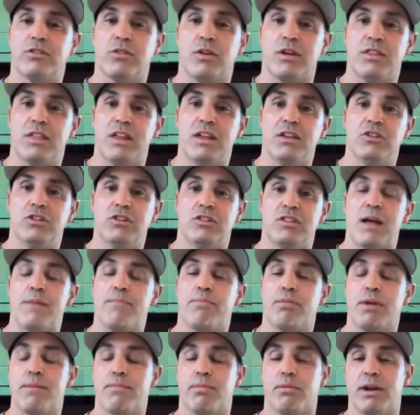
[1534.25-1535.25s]
So I think just
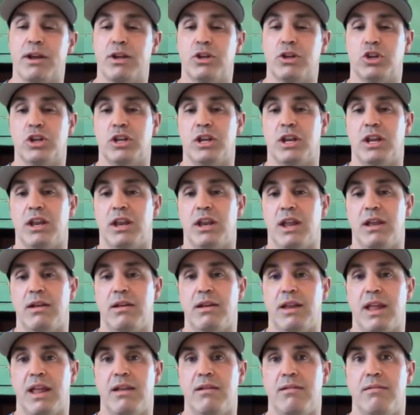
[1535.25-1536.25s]
that preparation
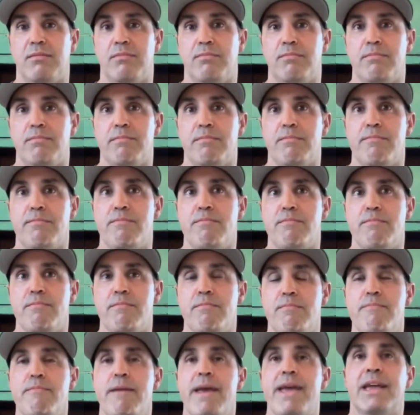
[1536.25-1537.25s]
and
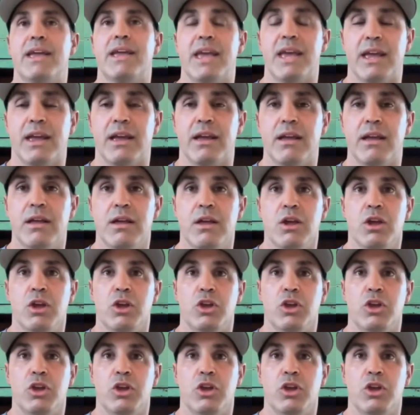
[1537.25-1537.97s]
making